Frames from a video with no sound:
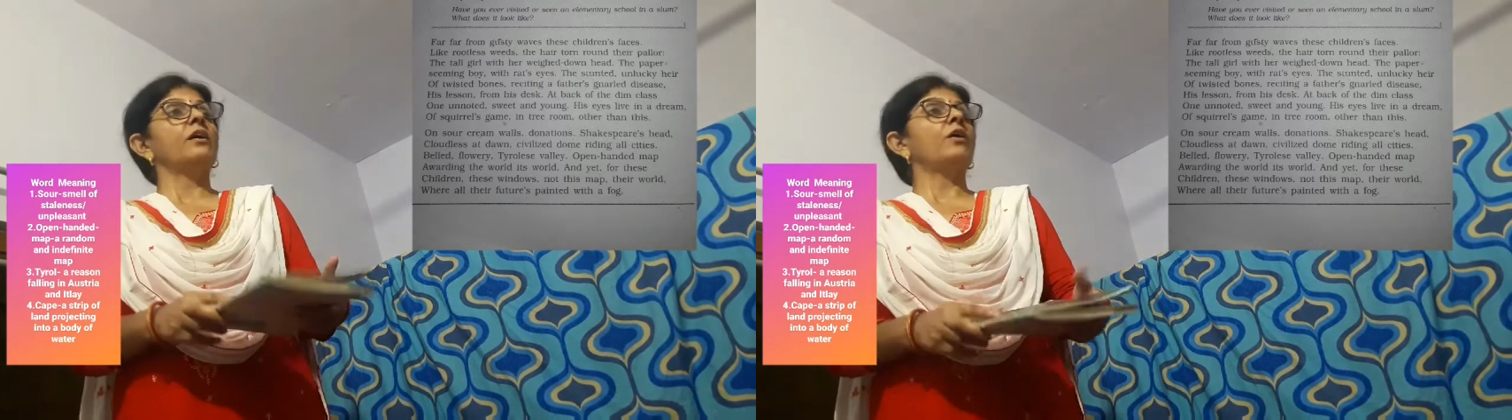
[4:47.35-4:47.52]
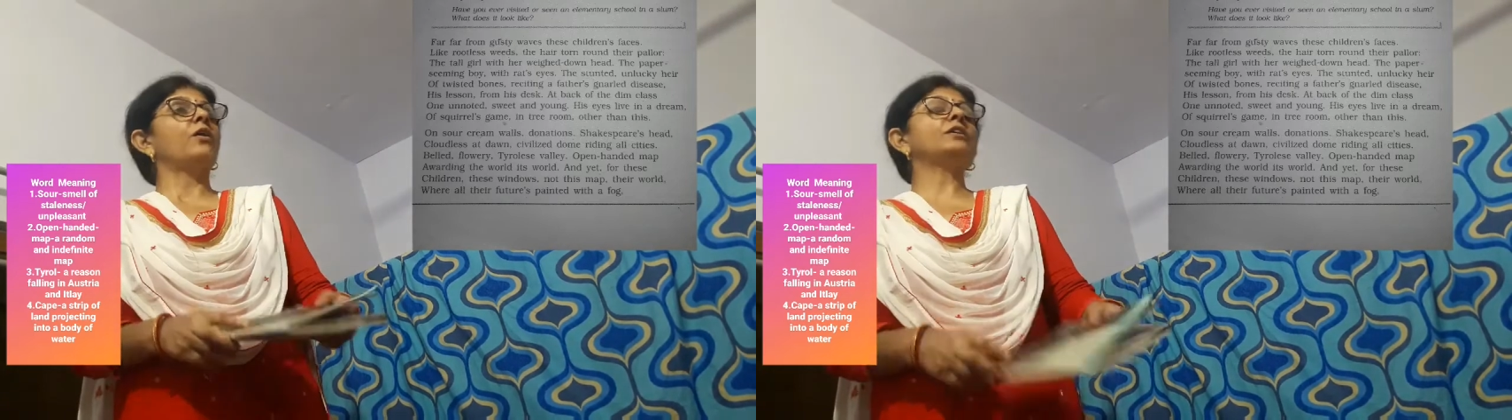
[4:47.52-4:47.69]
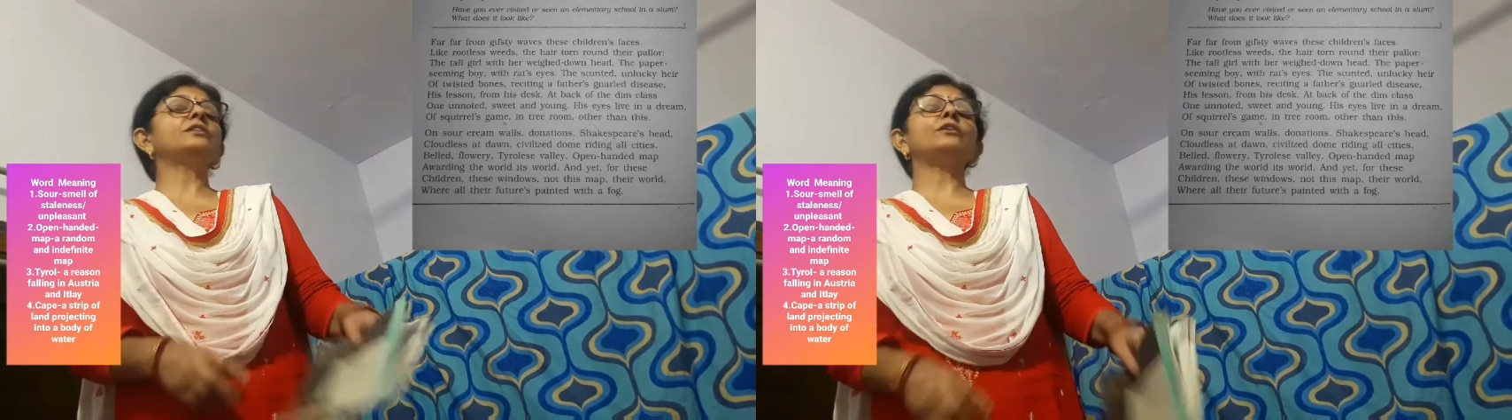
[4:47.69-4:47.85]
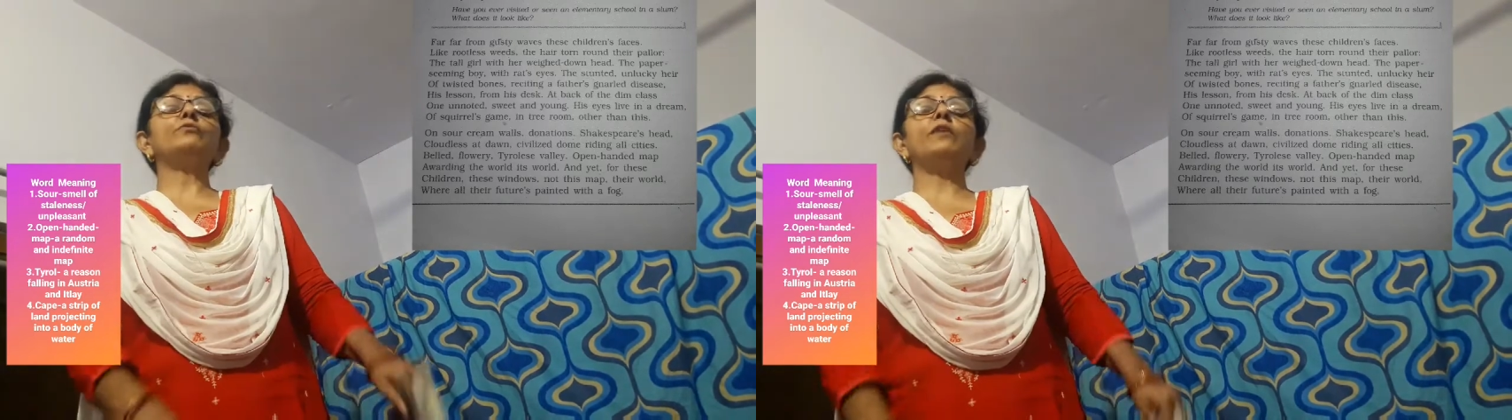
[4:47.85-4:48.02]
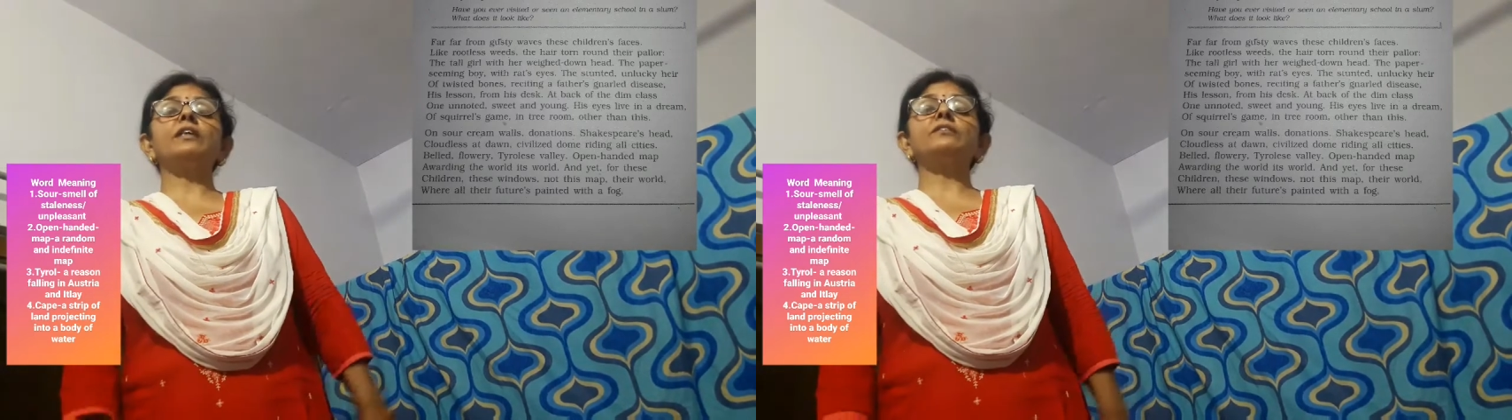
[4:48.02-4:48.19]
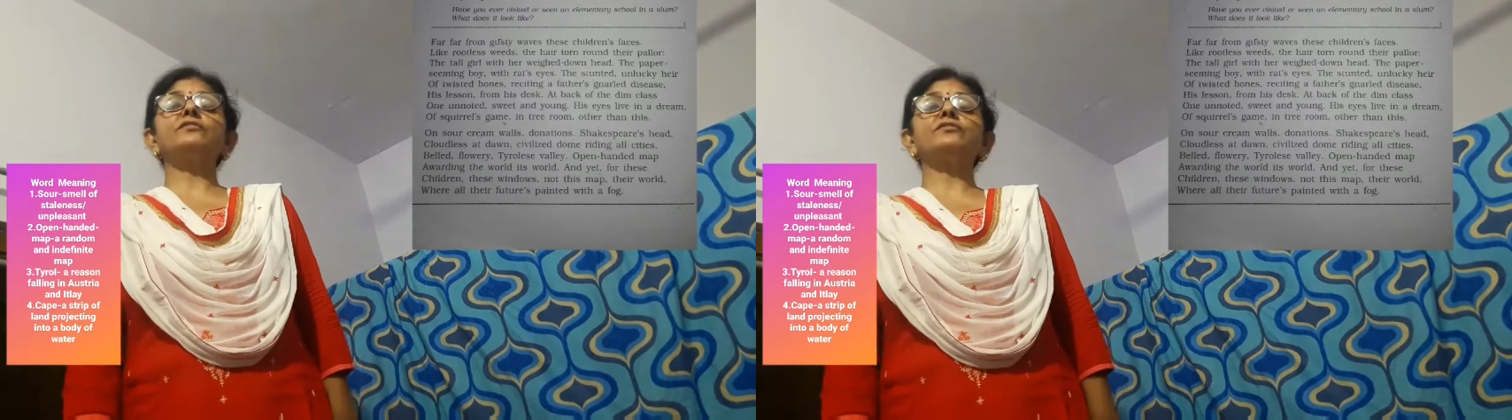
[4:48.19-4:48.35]
On the
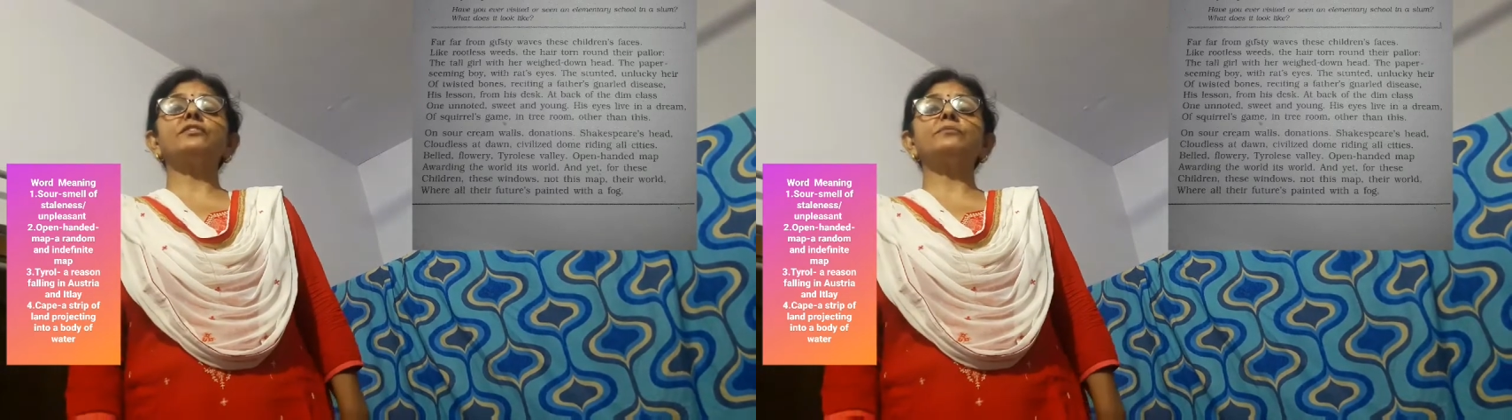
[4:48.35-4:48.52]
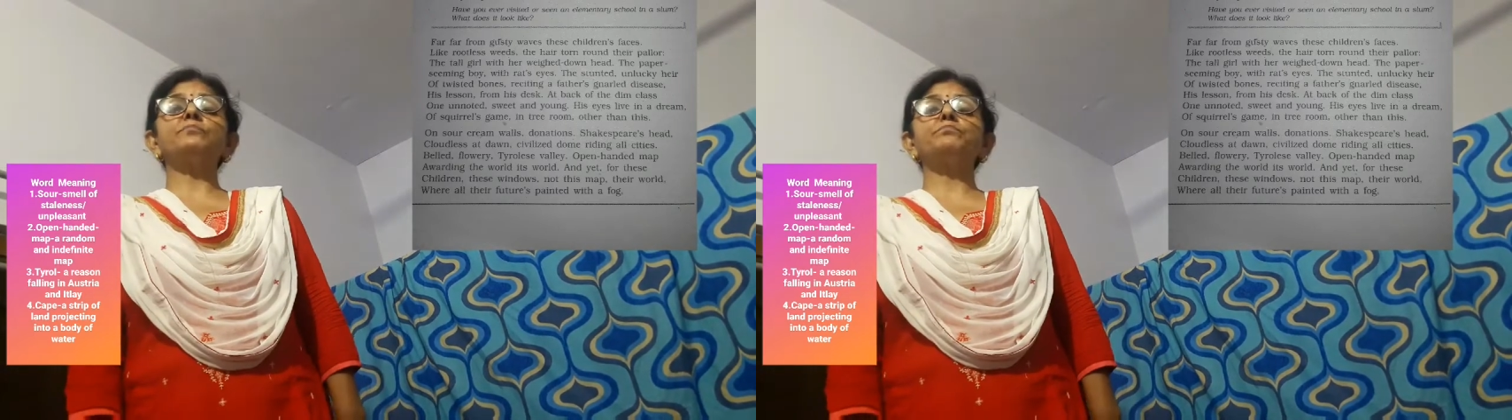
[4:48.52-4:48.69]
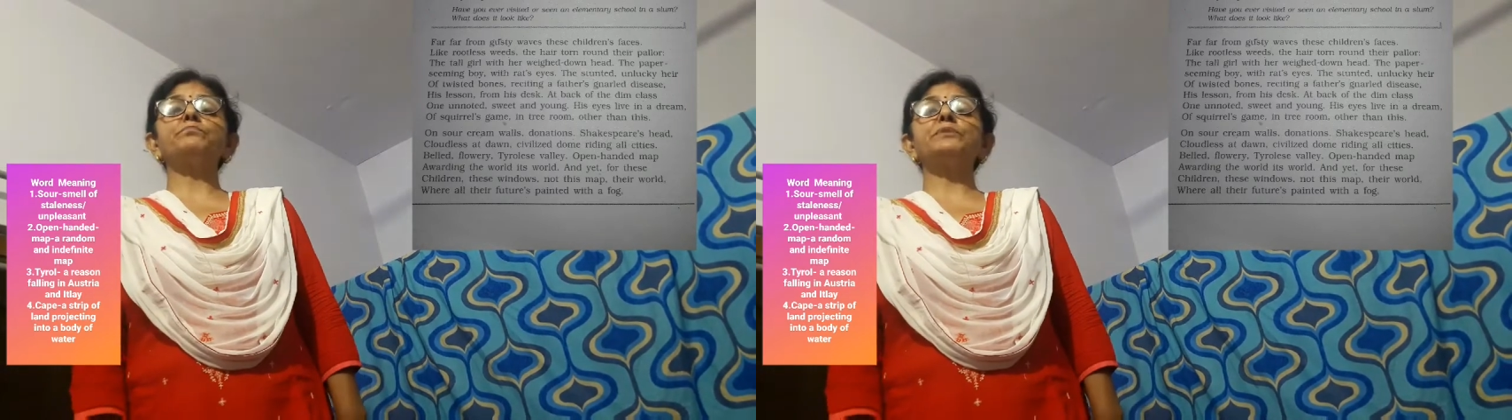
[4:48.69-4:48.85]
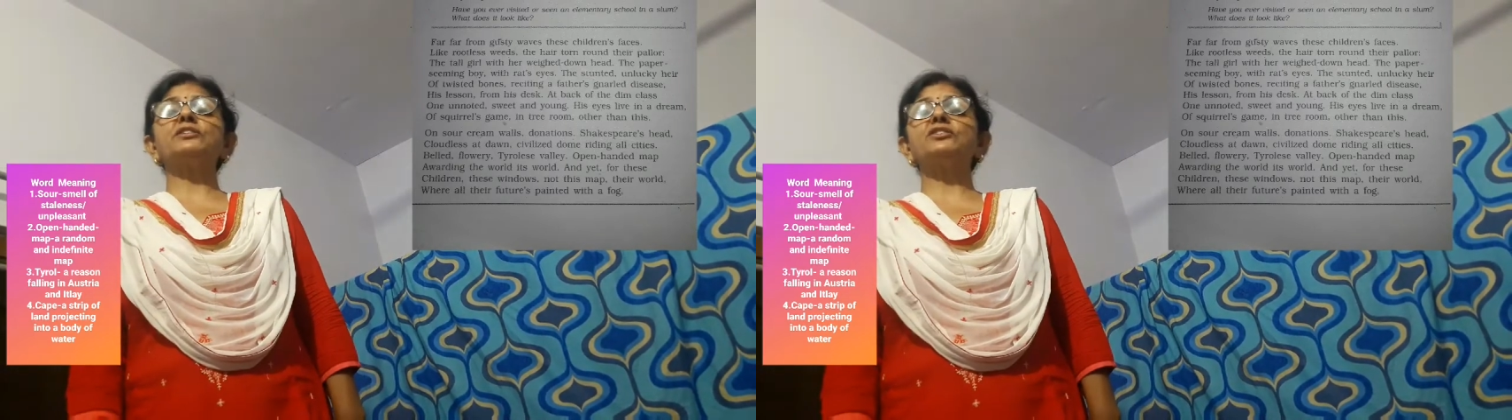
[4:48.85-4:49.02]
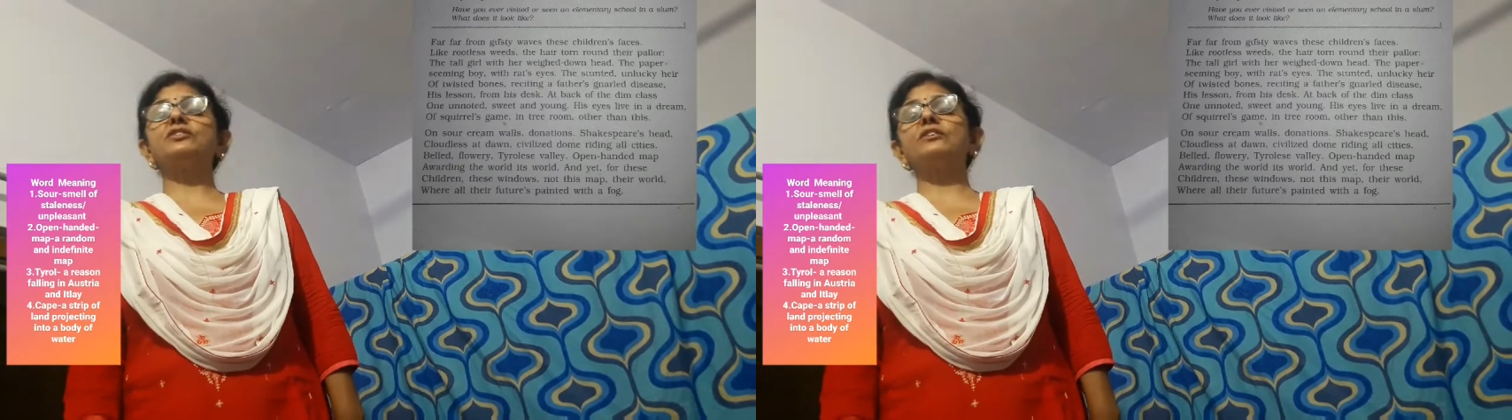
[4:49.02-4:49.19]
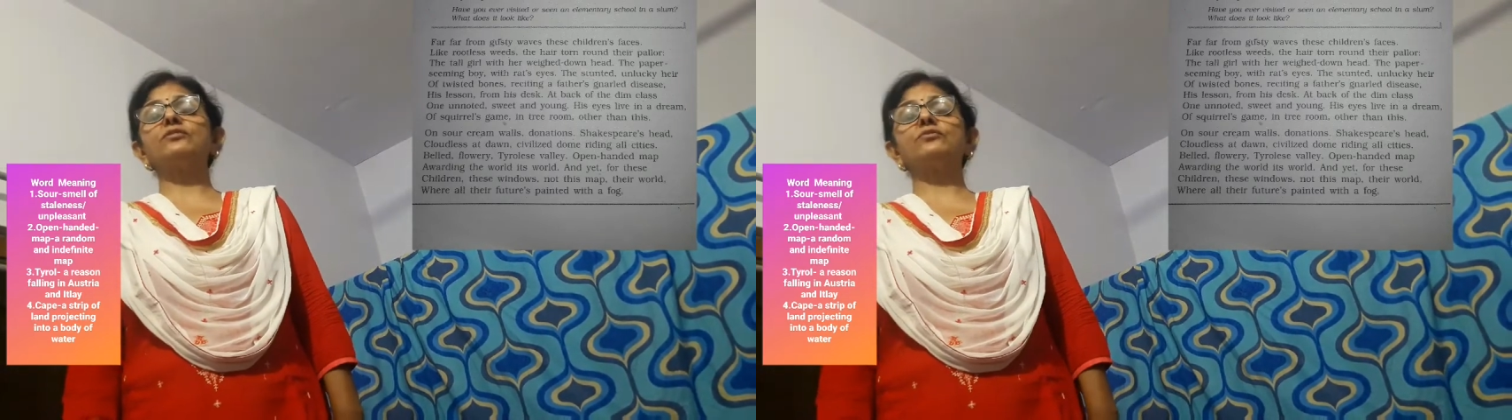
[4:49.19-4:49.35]
walls, some
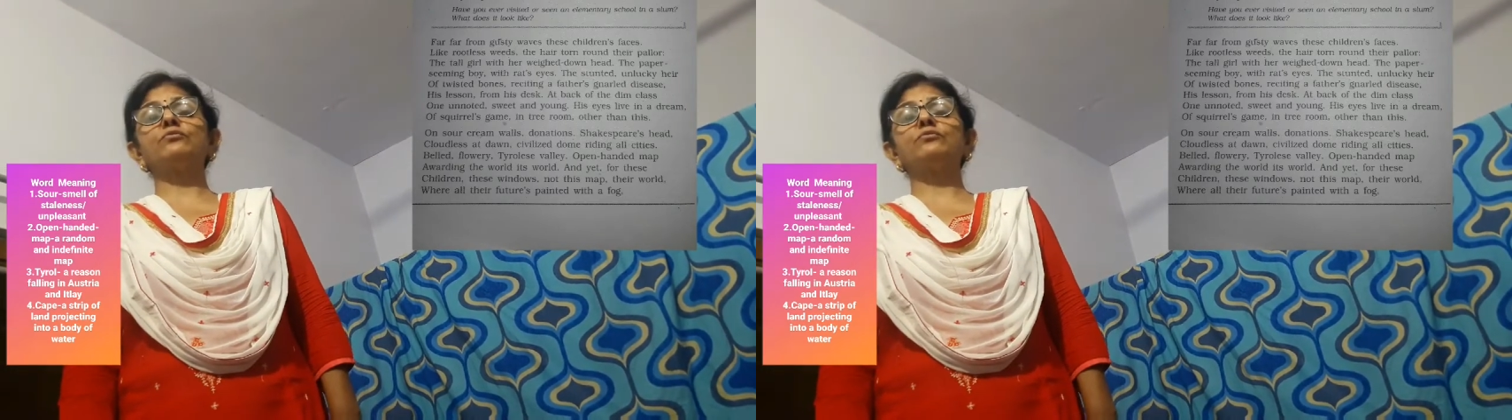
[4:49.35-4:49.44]
pictures